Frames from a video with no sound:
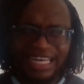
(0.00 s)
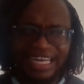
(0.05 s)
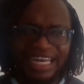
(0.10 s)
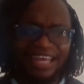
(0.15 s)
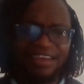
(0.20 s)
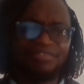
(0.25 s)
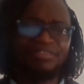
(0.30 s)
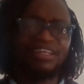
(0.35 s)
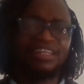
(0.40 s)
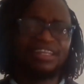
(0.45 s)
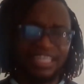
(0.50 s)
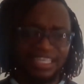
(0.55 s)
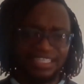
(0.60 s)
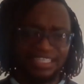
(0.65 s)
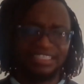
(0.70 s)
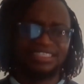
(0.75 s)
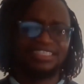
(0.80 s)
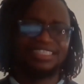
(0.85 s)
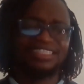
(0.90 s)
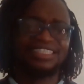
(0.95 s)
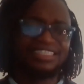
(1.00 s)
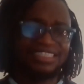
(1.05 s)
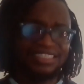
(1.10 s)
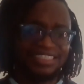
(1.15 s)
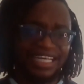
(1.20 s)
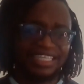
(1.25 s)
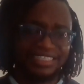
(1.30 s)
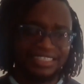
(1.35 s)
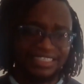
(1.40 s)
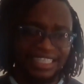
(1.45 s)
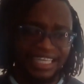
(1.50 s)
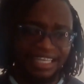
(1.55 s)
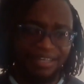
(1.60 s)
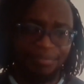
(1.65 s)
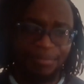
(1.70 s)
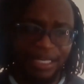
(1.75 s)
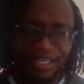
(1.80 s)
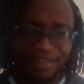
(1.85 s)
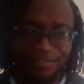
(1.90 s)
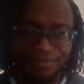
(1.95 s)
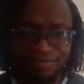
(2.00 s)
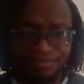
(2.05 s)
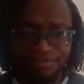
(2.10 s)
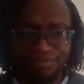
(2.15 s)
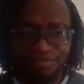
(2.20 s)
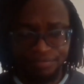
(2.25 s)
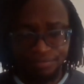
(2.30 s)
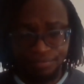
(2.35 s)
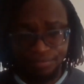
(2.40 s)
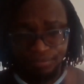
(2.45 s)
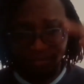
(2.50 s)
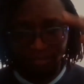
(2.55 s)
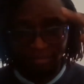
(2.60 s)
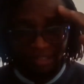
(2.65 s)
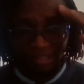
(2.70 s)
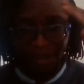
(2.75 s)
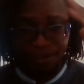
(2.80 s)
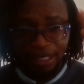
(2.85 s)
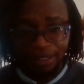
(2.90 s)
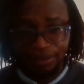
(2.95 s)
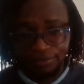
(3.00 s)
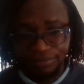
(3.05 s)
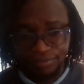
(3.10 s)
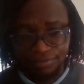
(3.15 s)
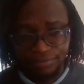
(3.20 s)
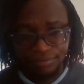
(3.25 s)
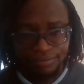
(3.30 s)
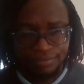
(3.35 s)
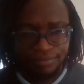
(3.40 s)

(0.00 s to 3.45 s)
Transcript: and everything starts to get better. I'm out.